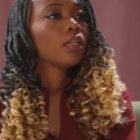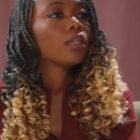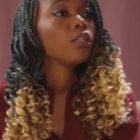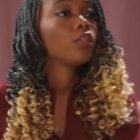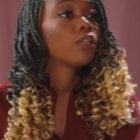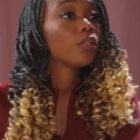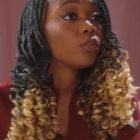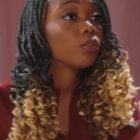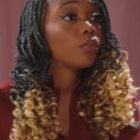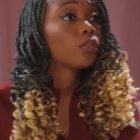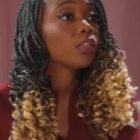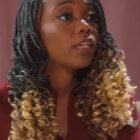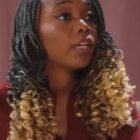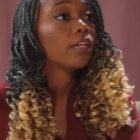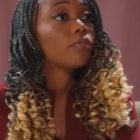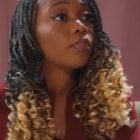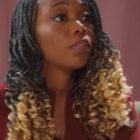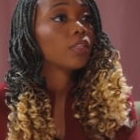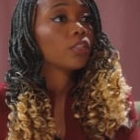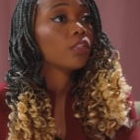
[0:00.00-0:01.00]
You can also
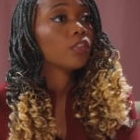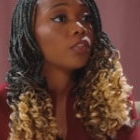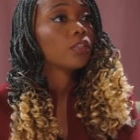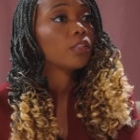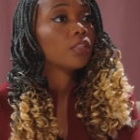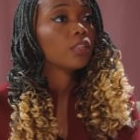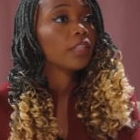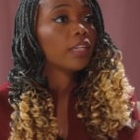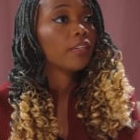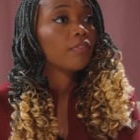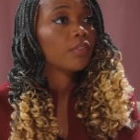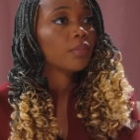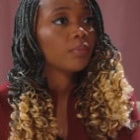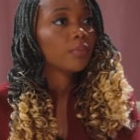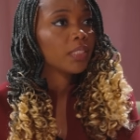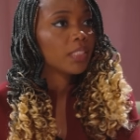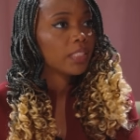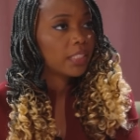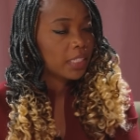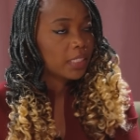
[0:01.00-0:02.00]
have reconstruction after
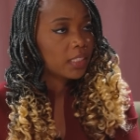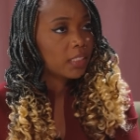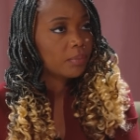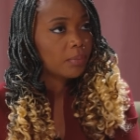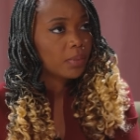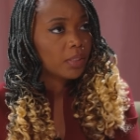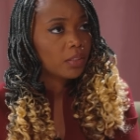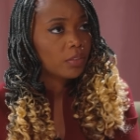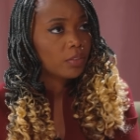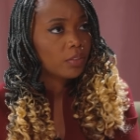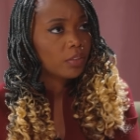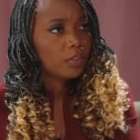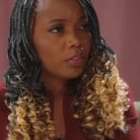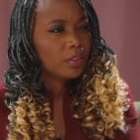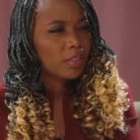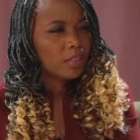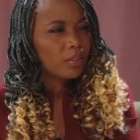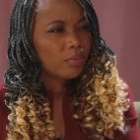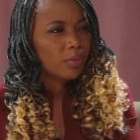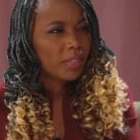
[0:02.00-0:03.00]
mastectomy
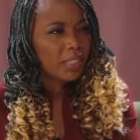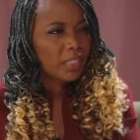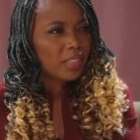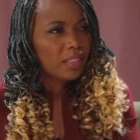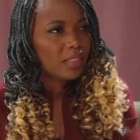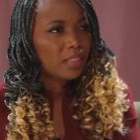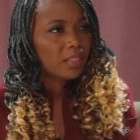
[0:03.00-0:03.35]
surgery, right?